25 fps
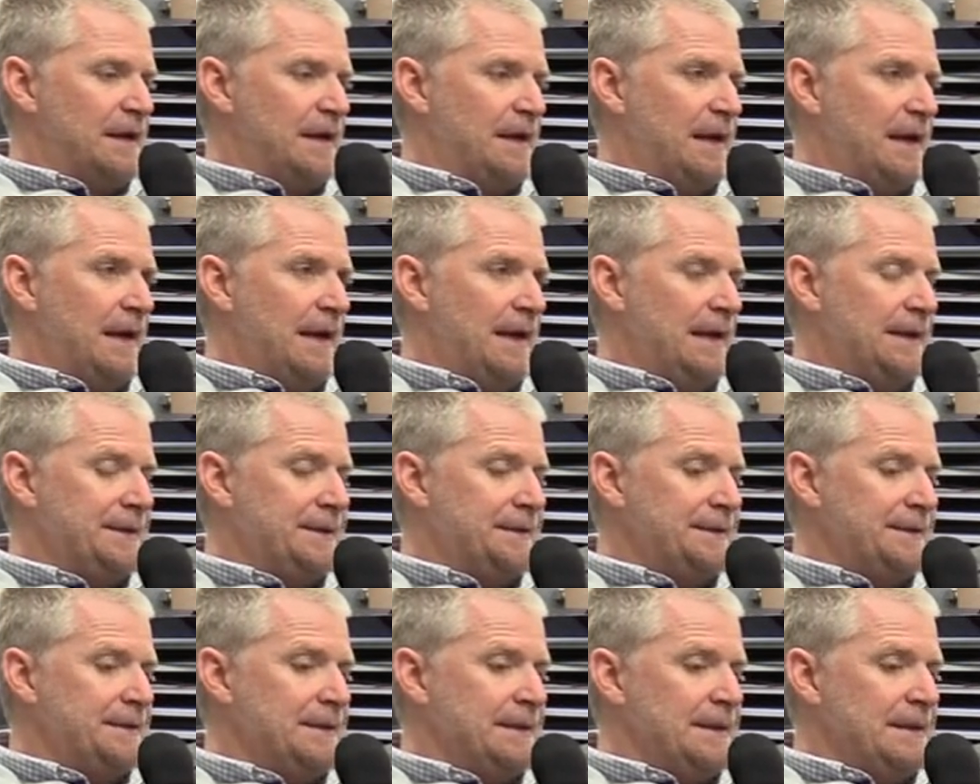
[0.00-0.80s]

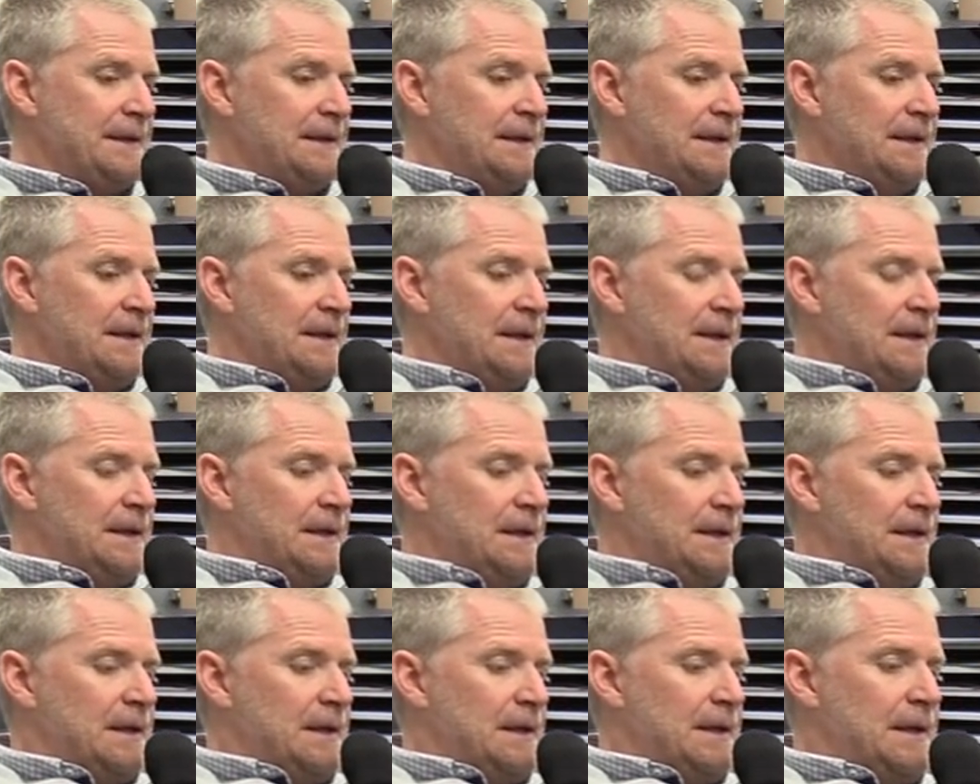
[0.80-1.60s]
And
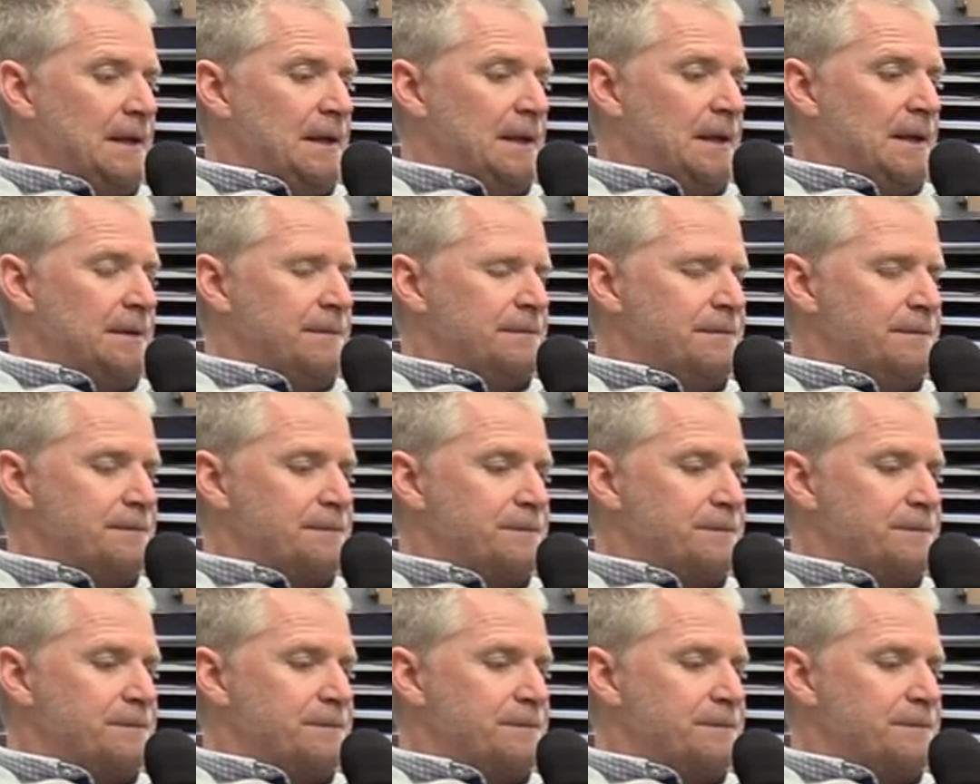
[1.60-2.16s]
at